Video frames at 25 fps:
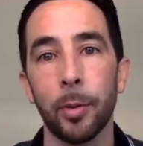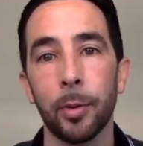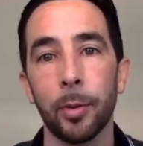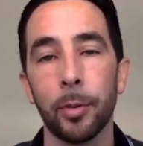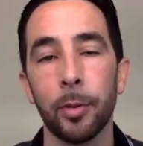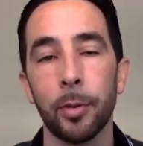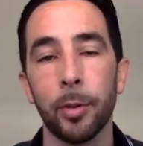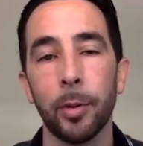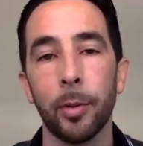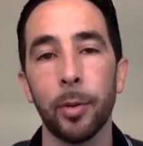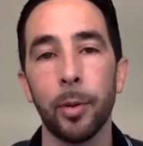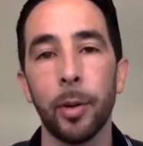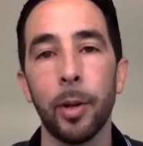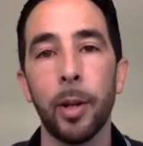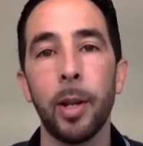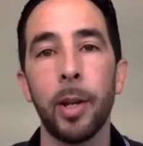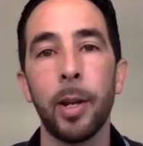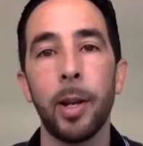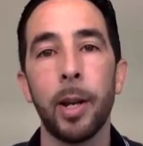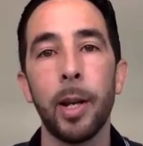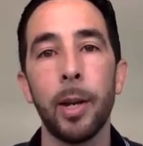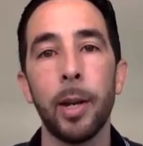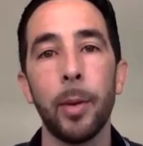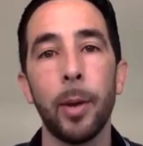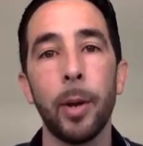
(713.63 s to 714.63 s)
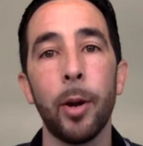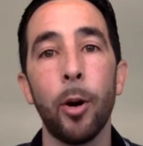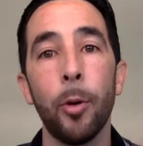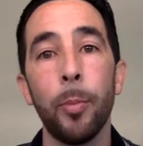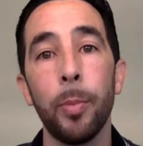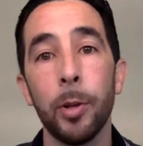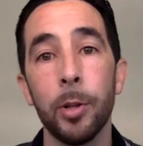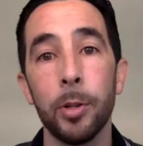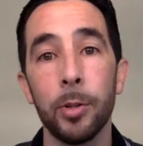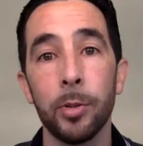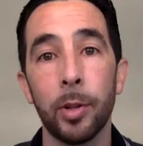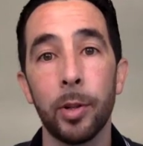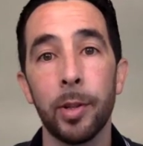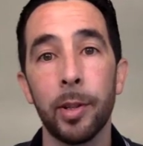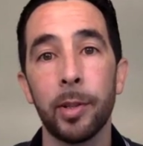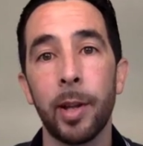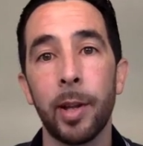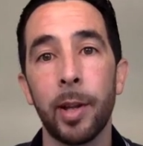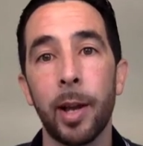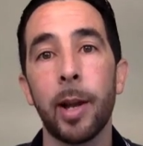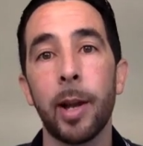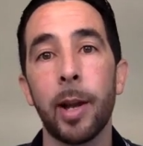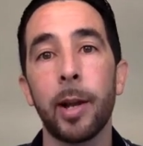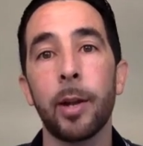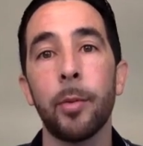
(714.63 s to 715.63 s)
So anyway, hope you enjoyed this
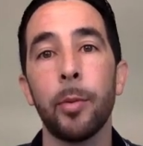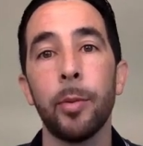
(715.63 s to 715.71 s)
hack.